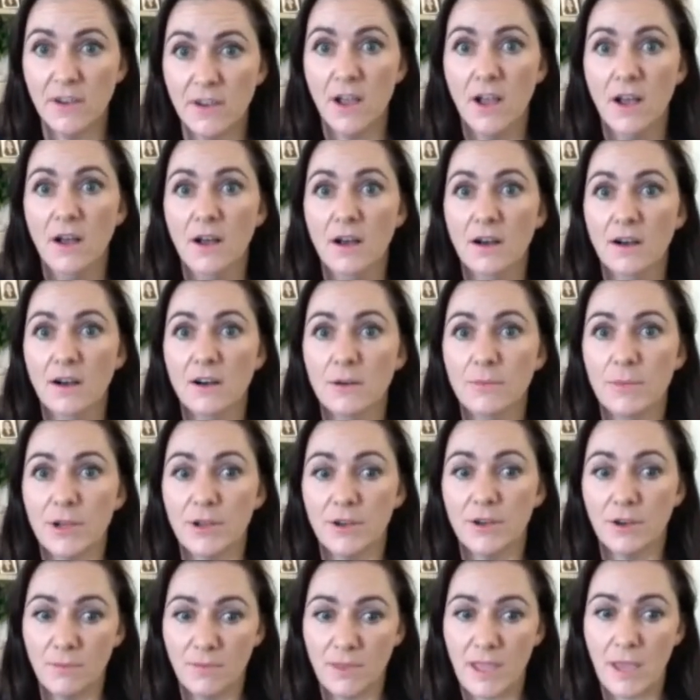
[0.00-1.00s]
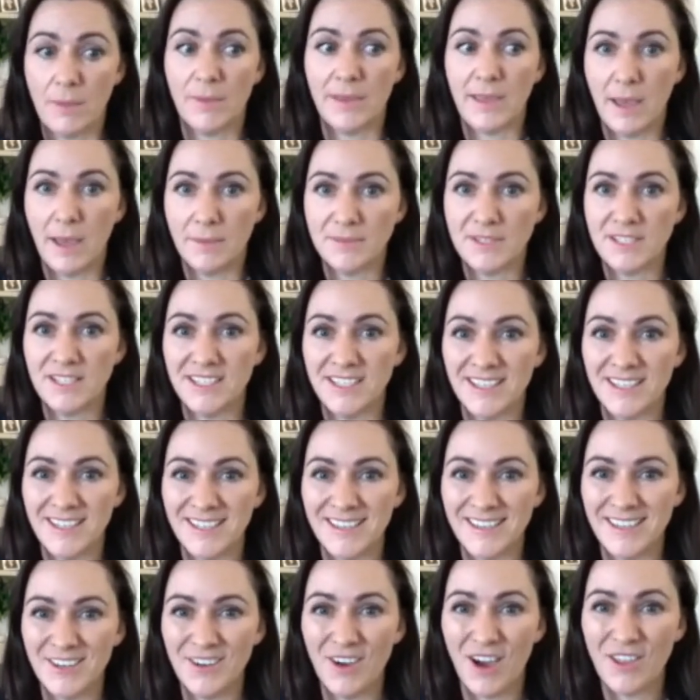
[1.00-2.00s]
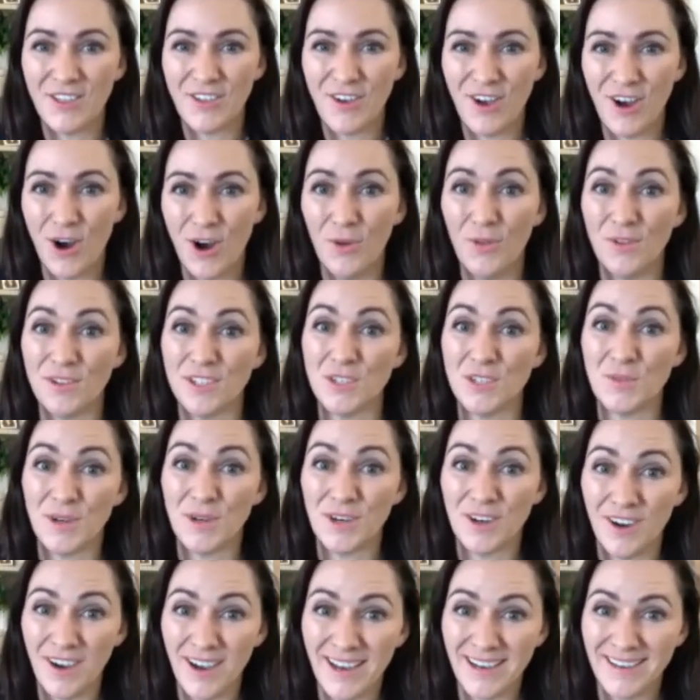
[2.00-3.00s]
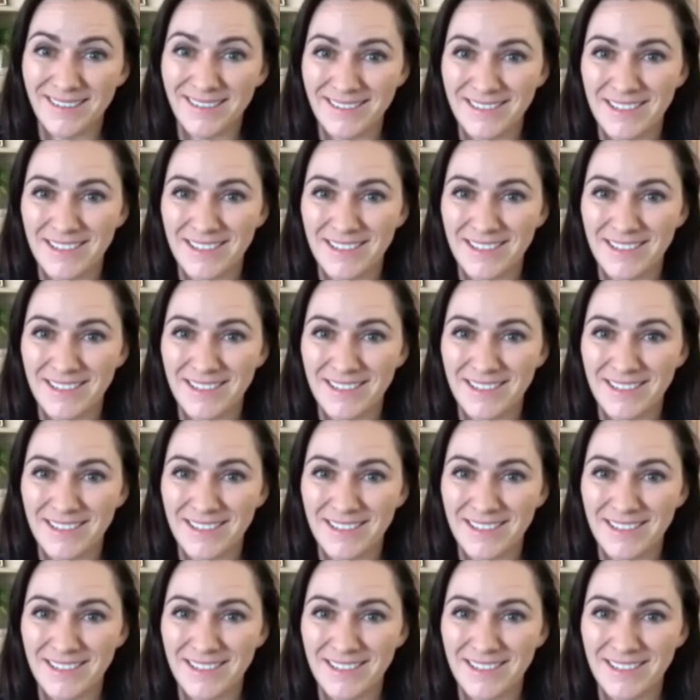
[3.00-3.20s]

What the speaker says: oh my God, I'm coming up to the ninth hole, this is where I,